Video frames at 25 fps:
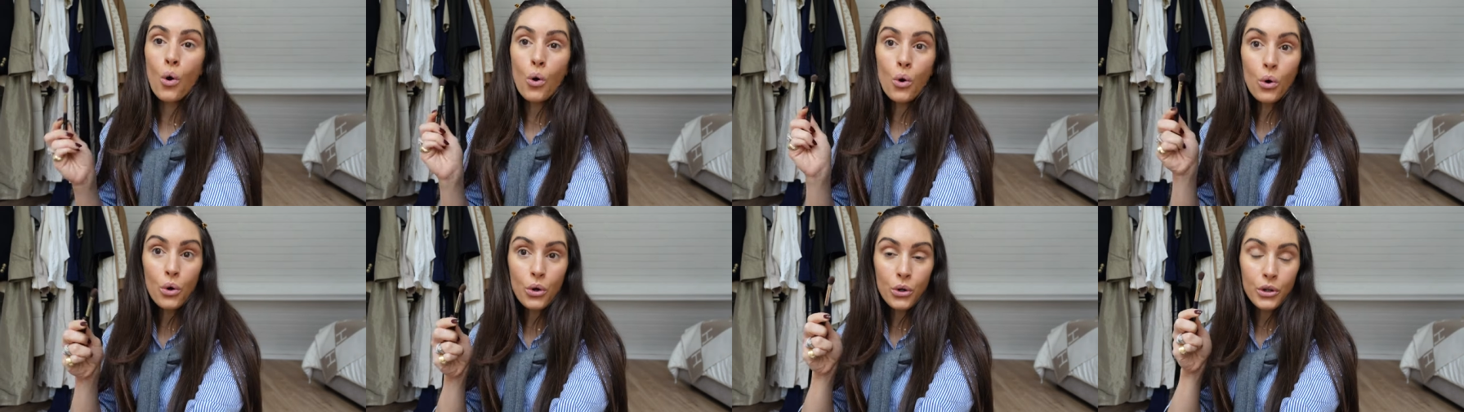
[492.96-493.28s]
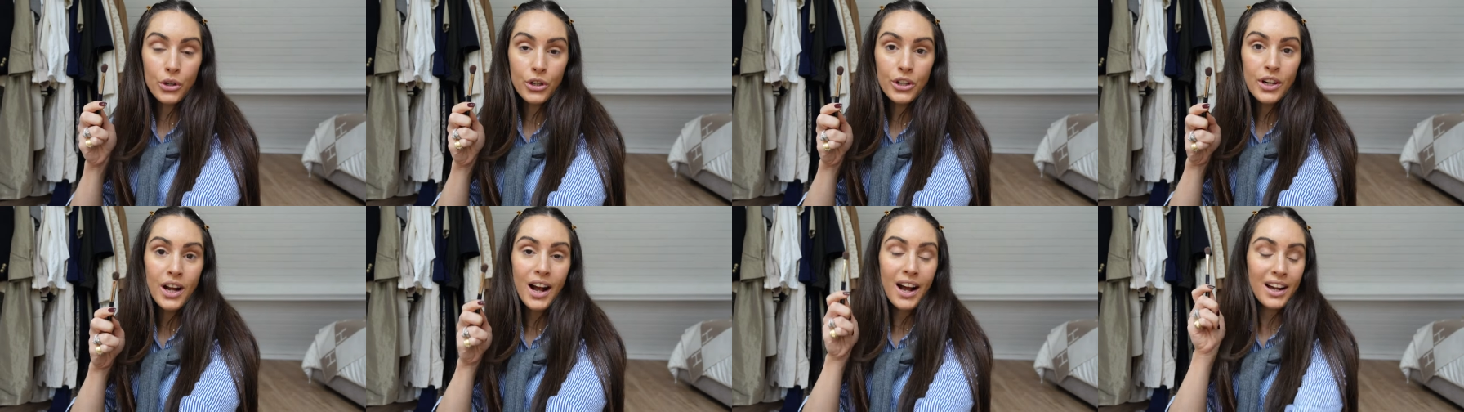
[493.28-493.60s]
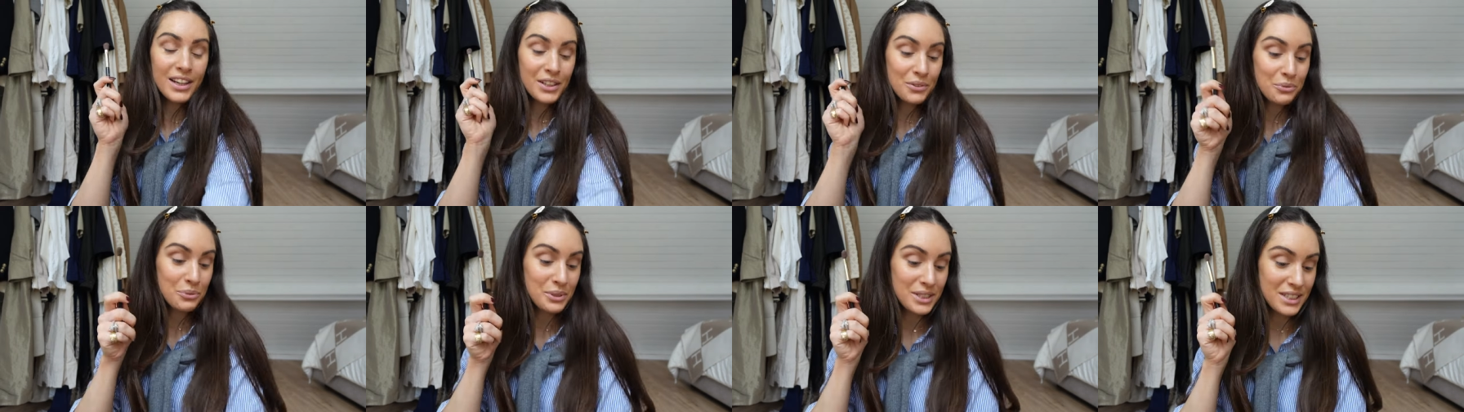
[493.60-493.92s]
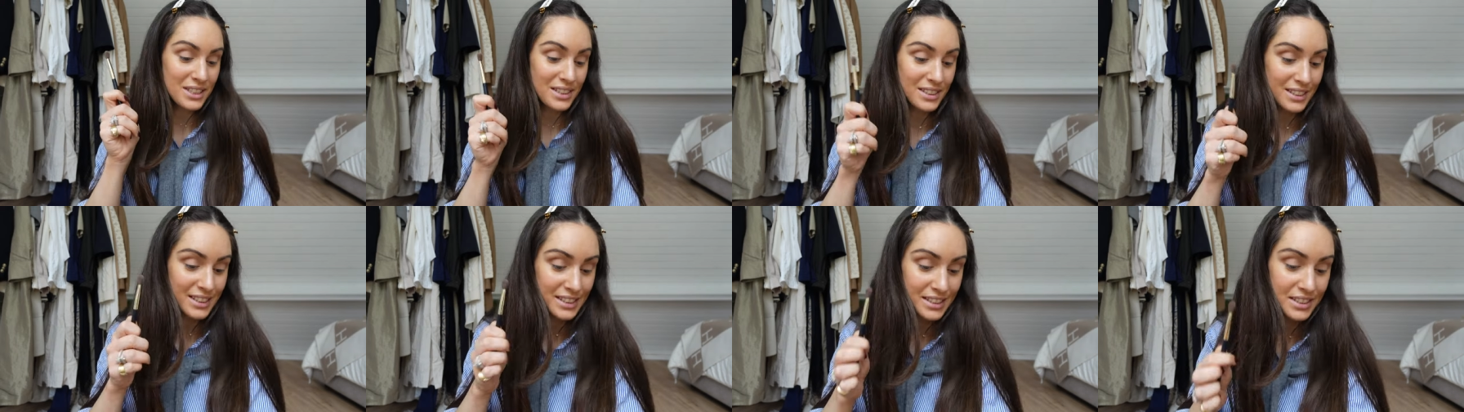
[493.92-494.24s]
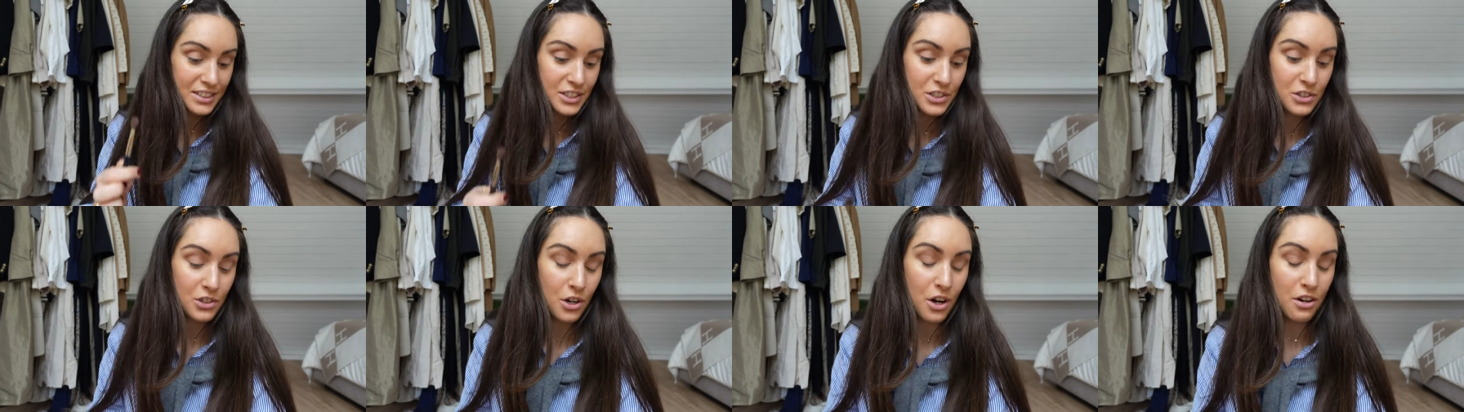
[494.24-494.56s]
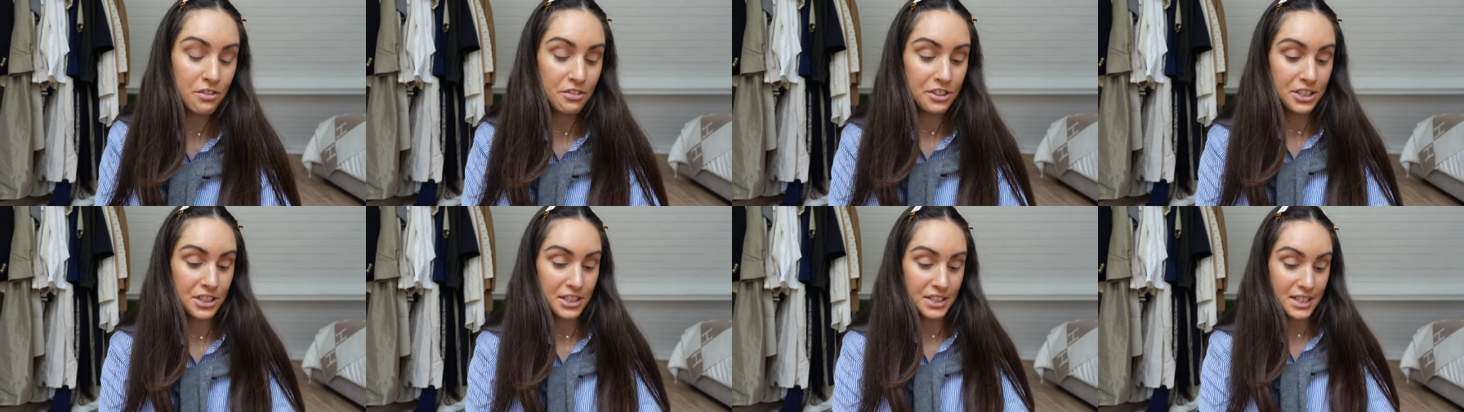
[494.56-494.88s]
Or I recently
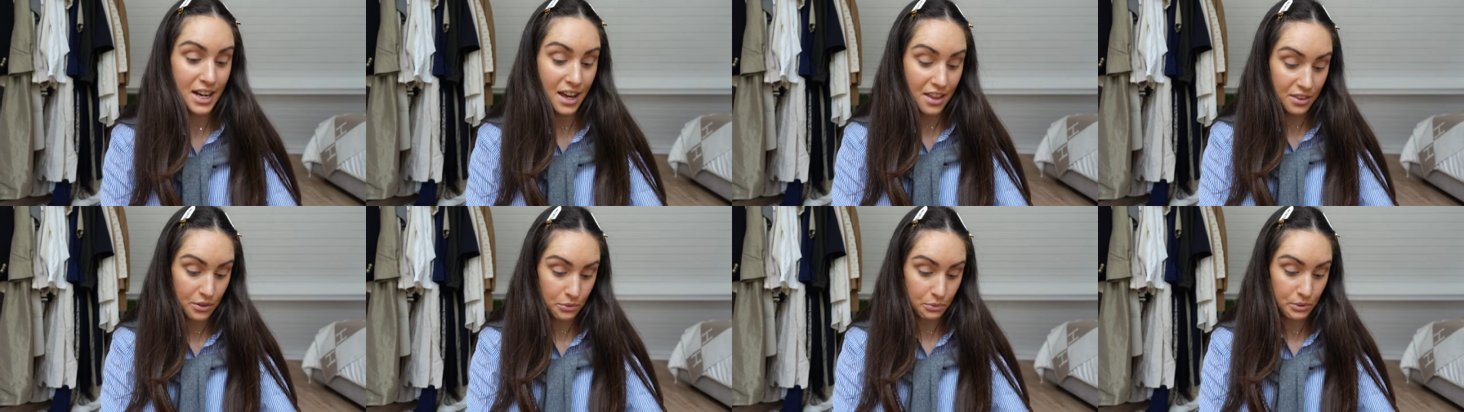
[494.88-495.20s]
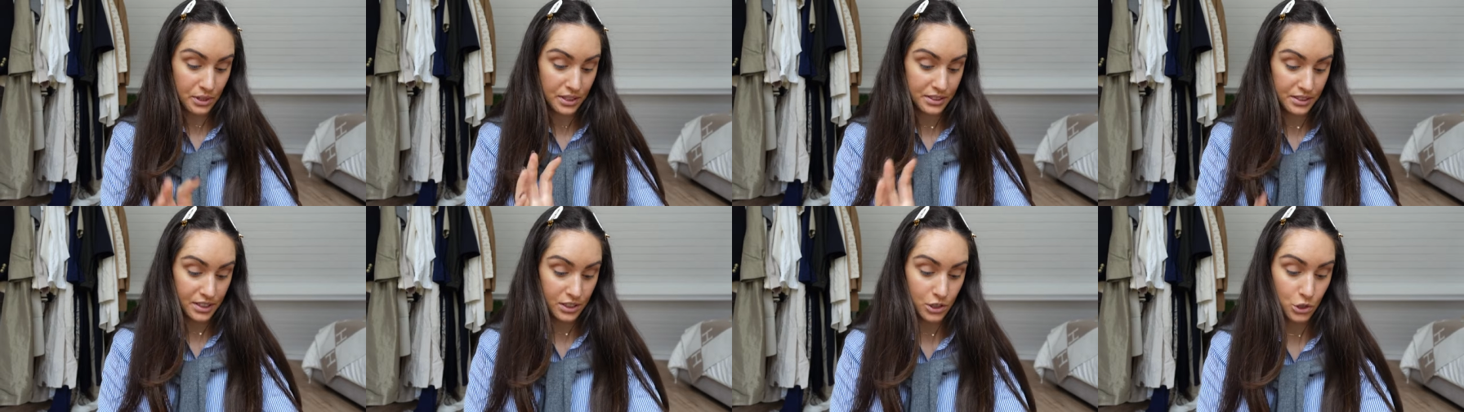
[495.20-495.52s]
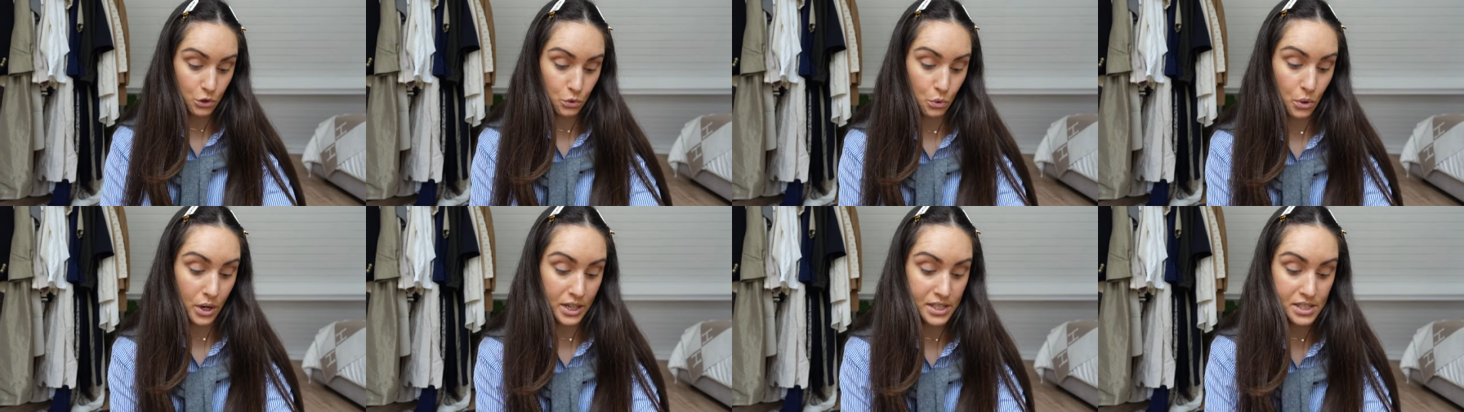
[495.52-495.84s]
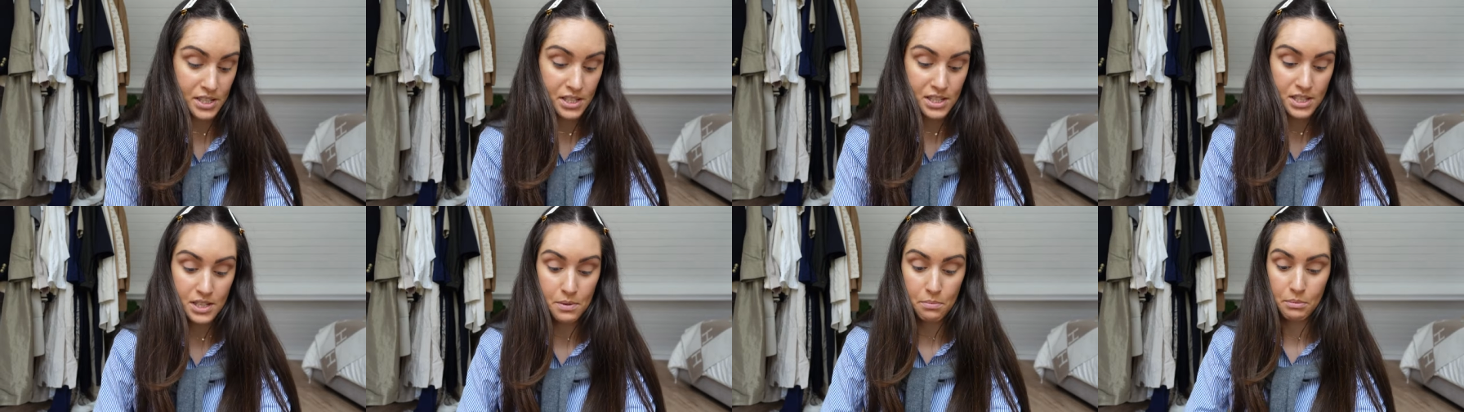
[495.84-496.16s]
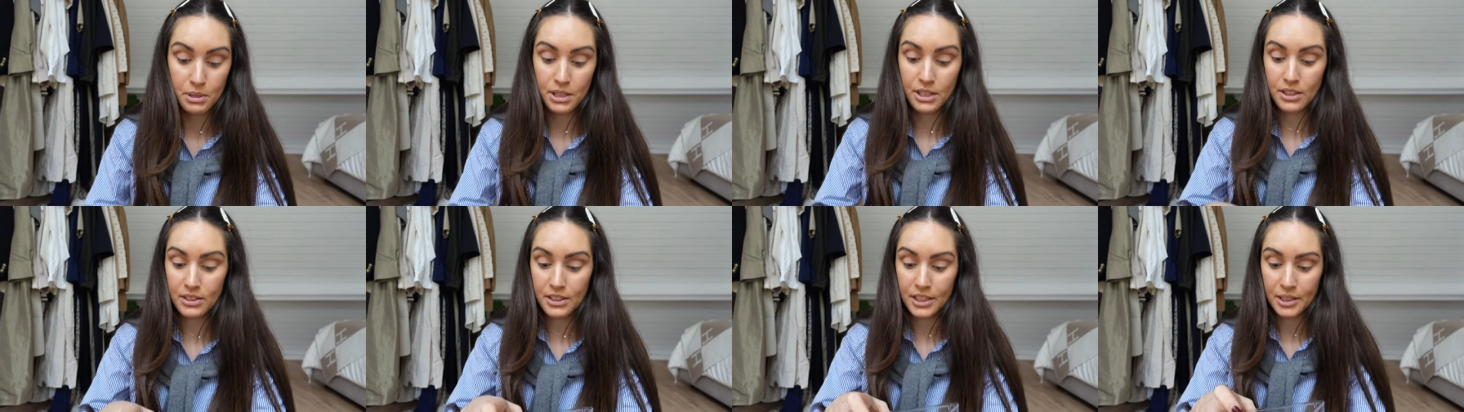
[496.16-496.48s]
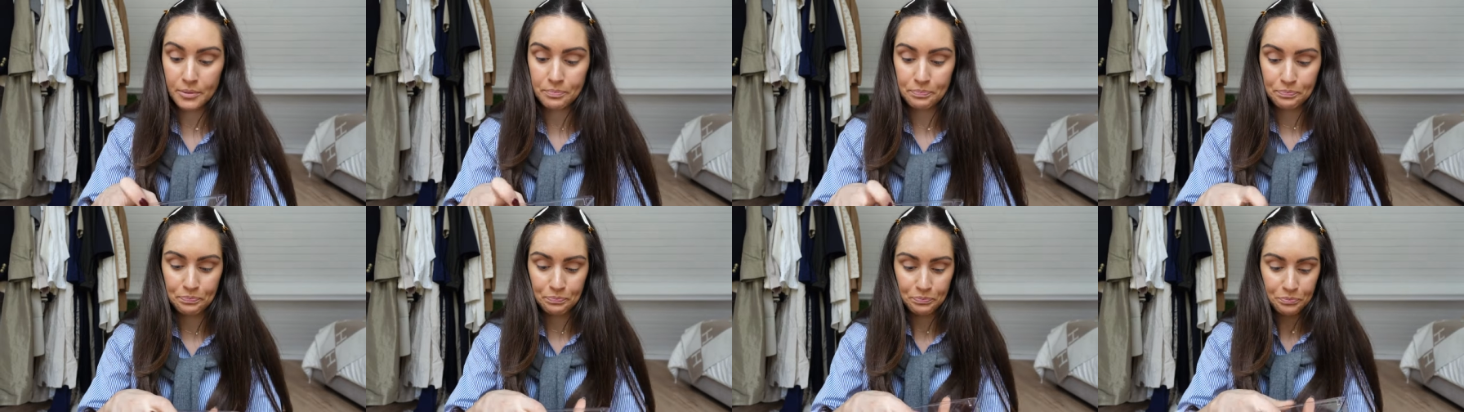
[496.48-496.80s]
discovered another one that's quite similar,